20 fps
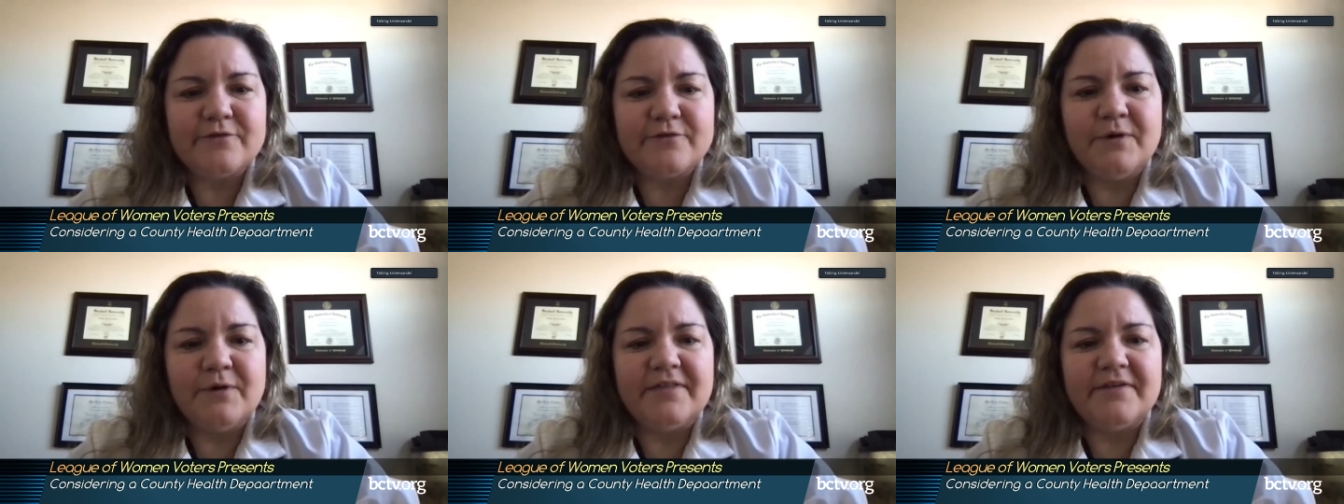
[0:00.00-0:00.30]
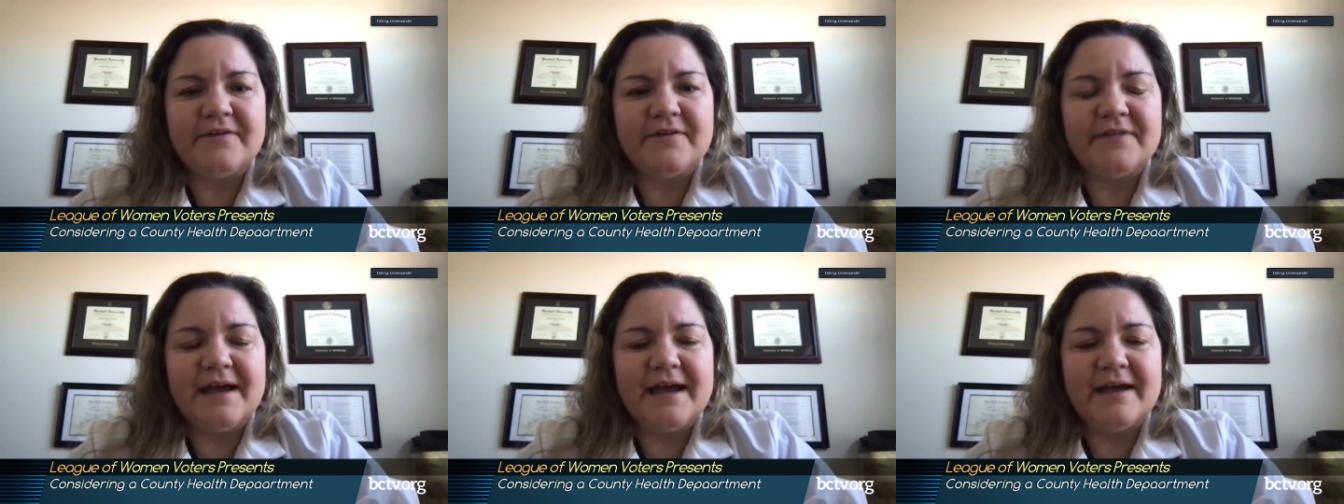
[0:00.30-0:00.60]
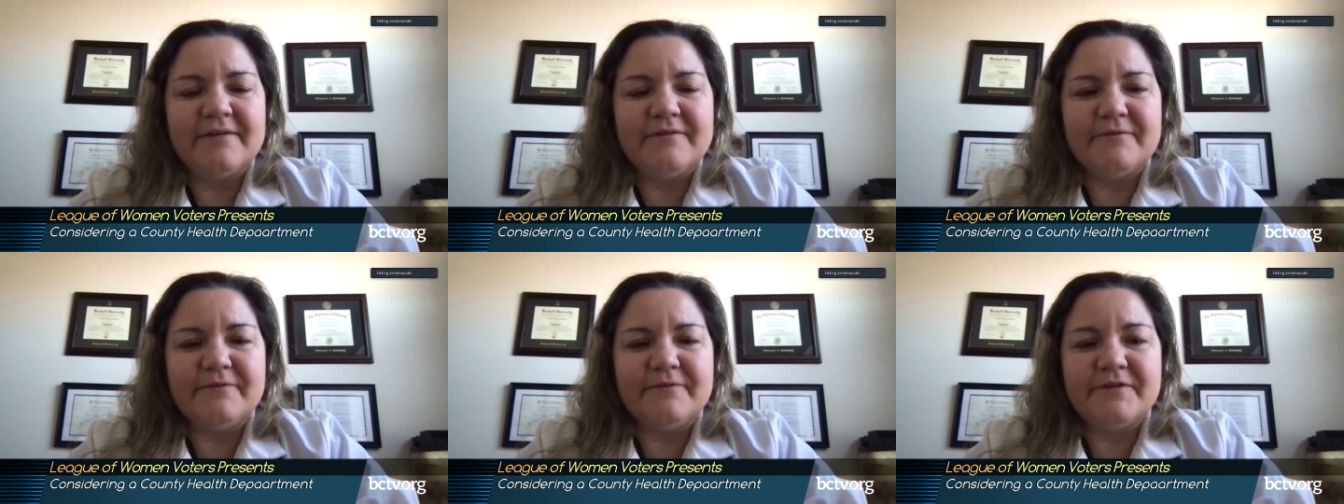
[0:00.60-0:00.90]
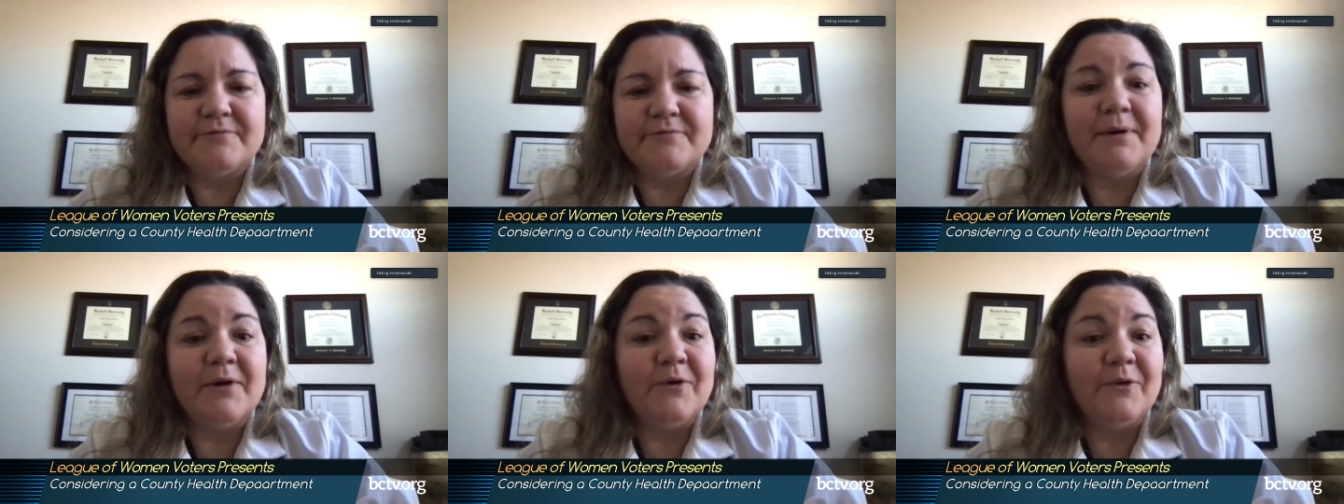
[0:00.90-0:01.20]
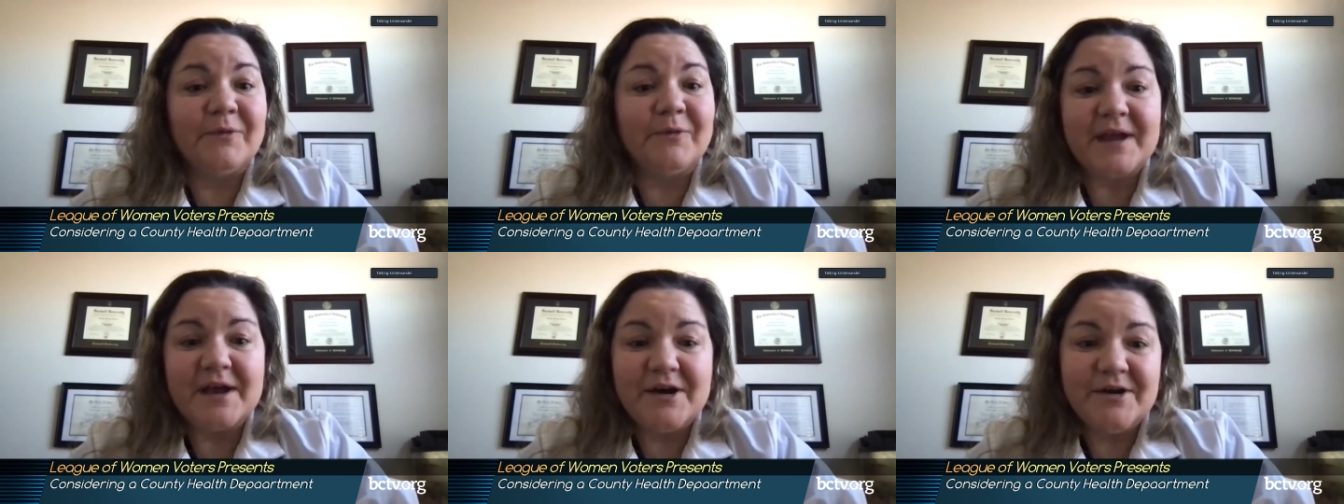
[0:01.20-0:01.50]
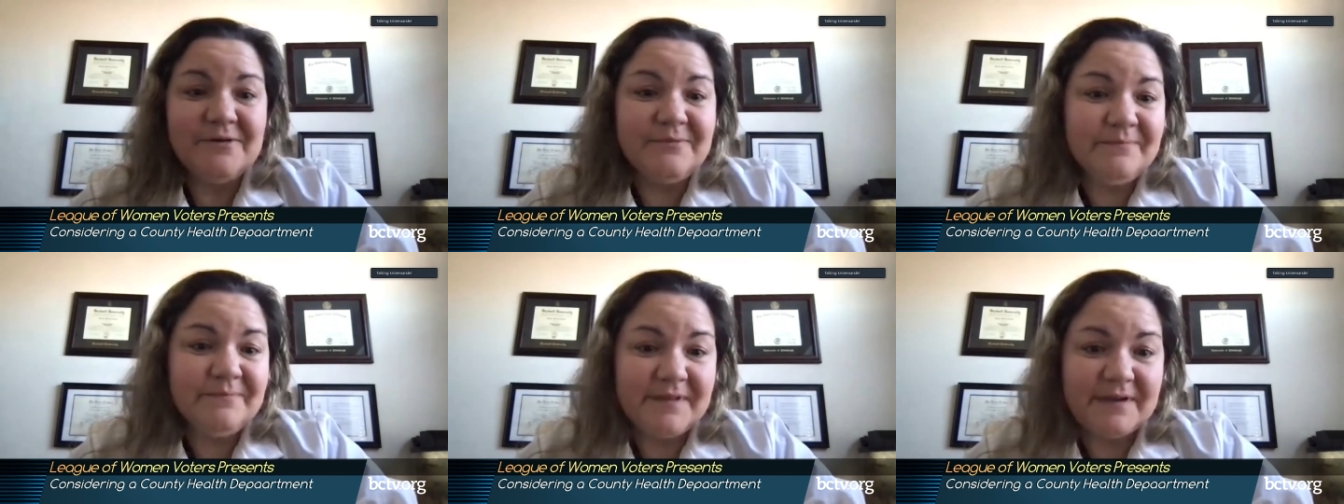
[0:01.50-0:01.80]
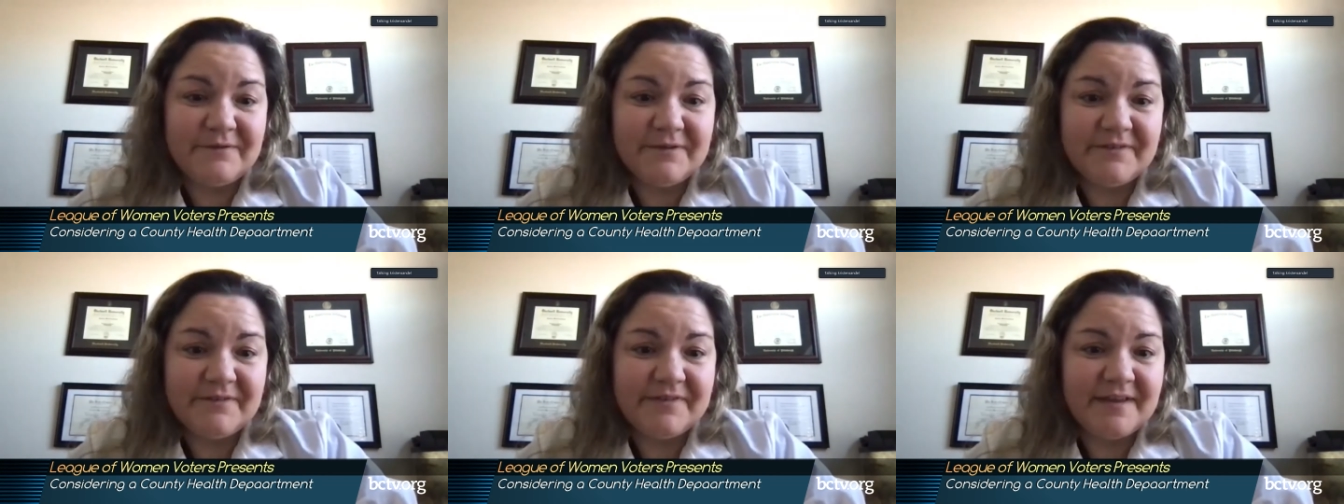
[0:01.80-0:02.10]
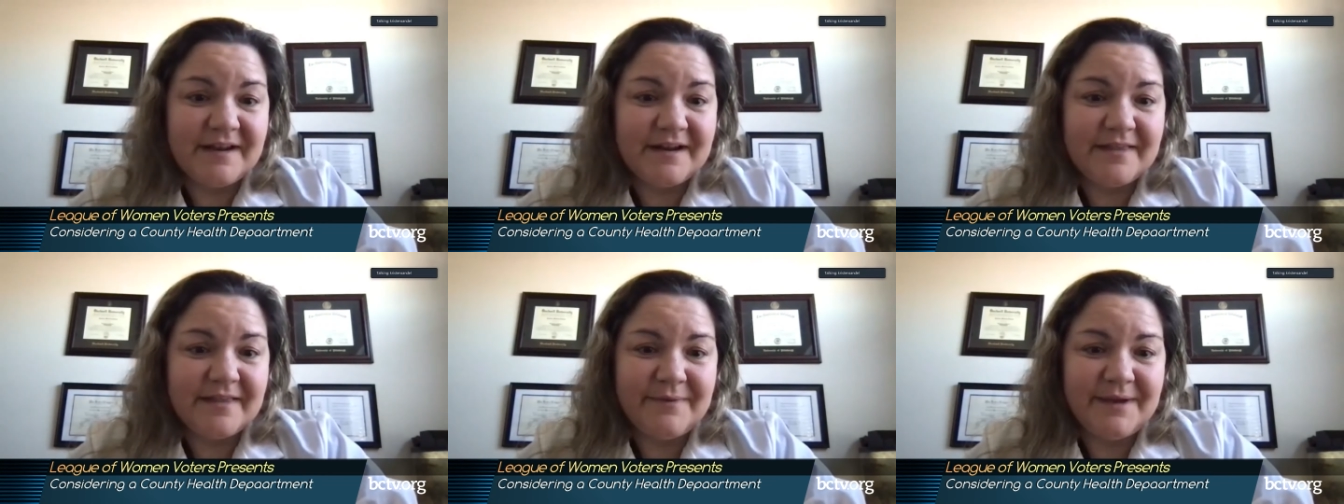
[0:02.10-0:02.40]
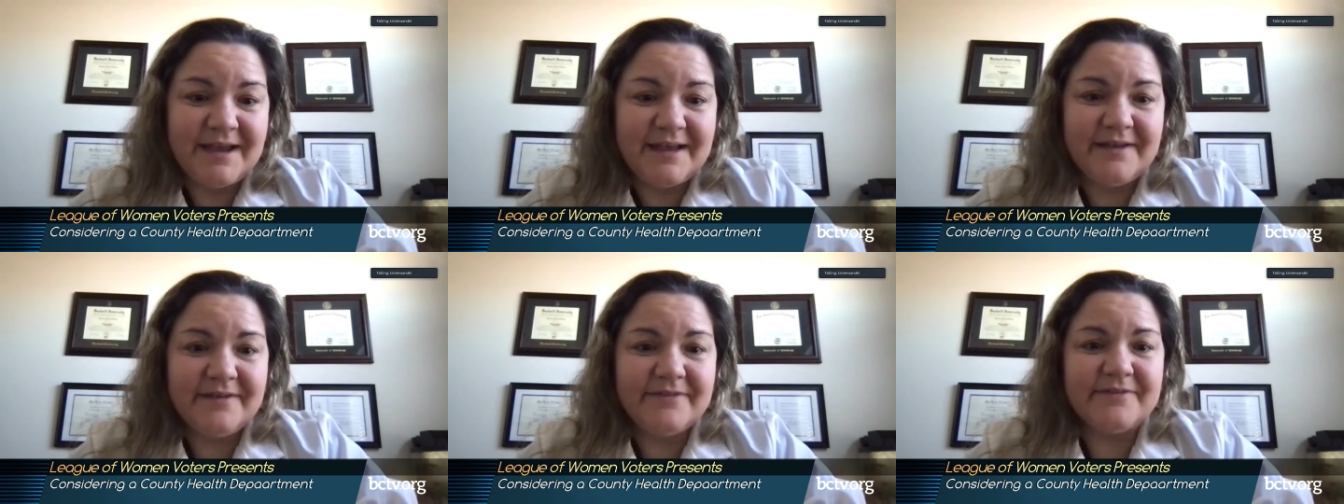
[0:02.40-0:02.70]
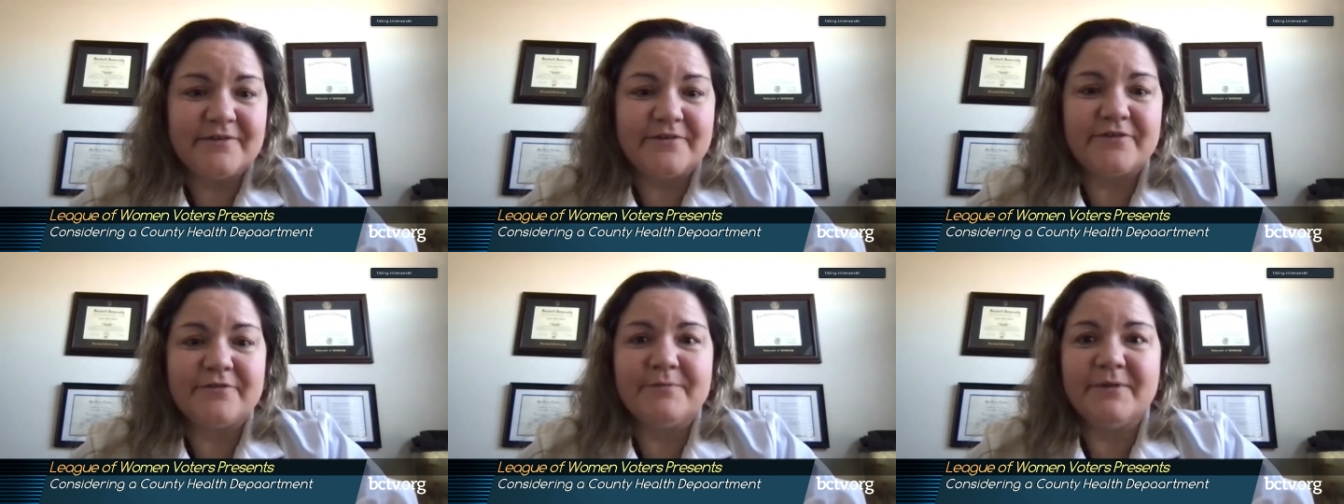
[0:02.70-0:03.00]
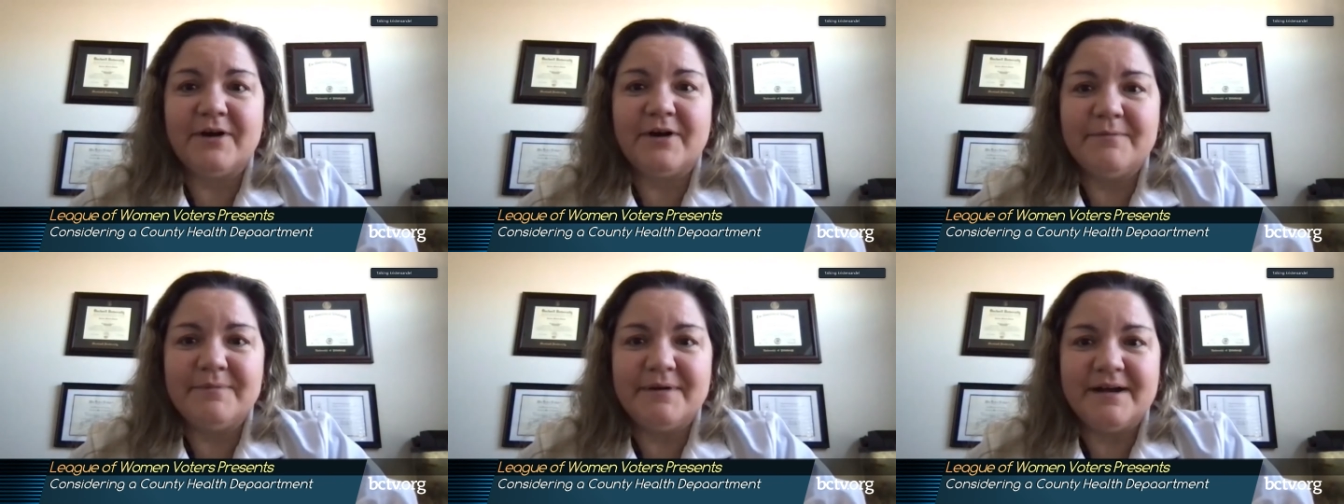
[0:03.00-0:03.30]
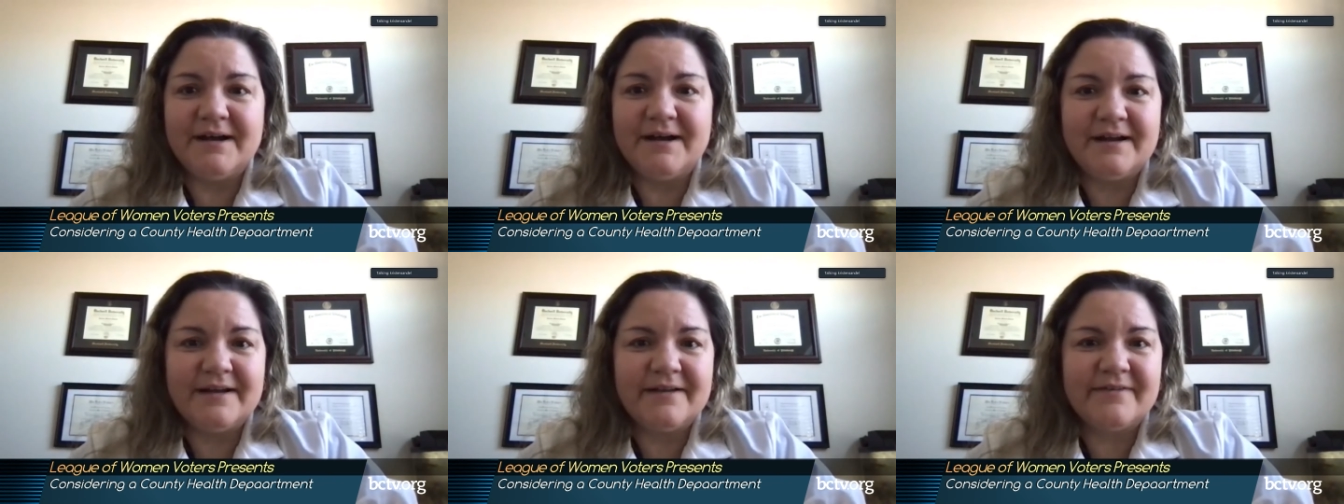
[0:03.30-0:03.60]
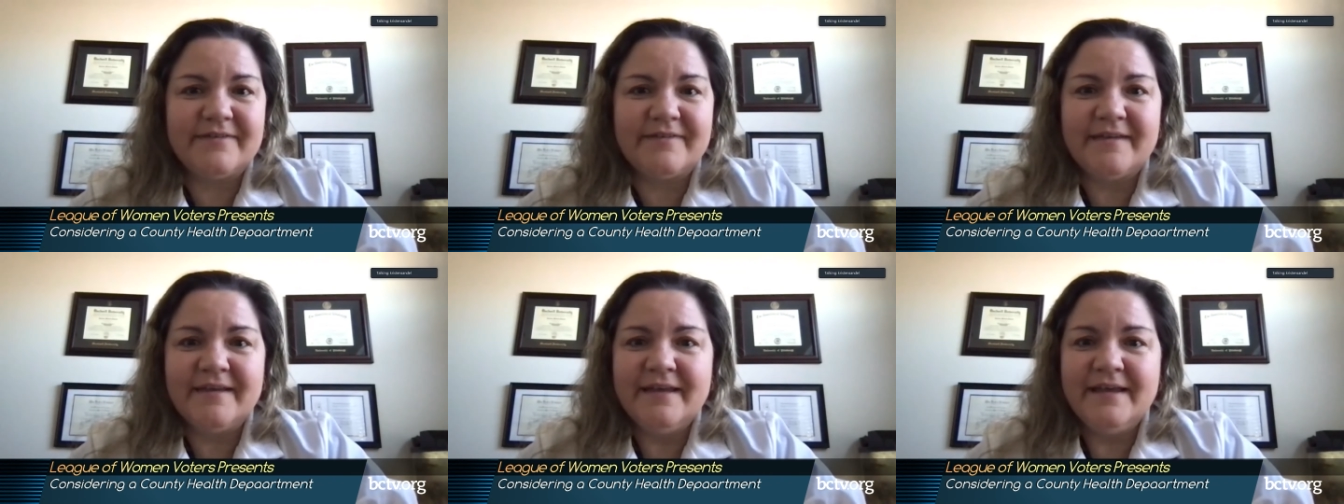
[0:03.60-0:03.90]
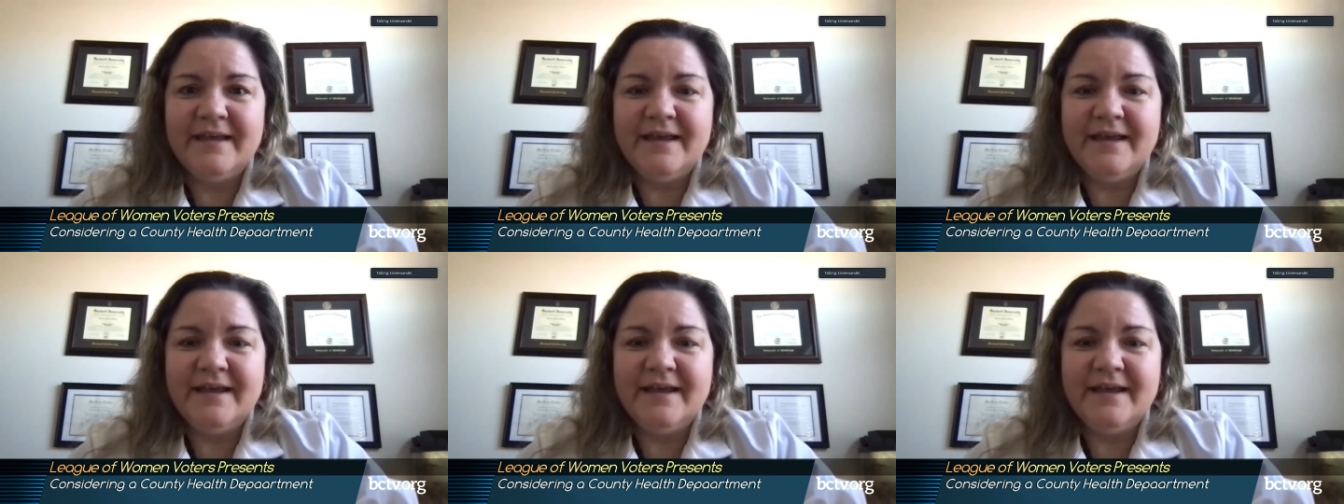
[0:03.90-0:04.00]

whether that was polio that we've seen in the past or smallpox.